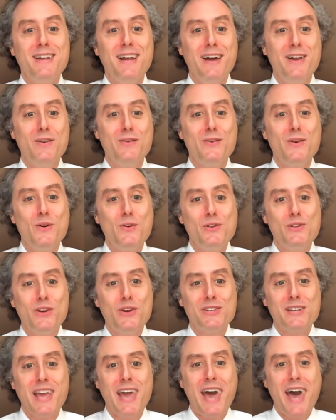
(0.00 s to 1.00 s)
I don't know
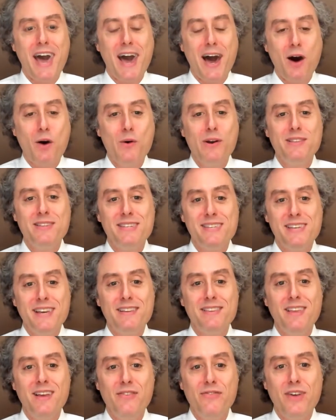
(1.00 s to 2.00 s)
just how
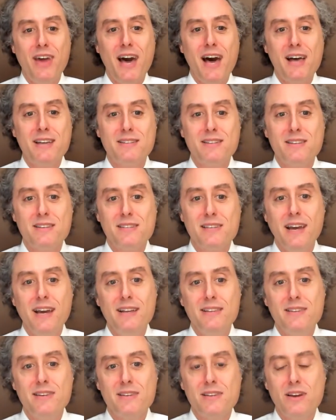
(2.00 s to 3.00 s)
insanely fast the
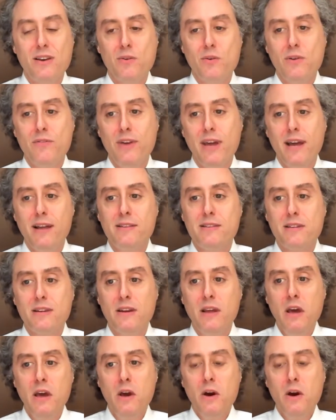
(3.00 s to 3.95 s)
science is going to advance and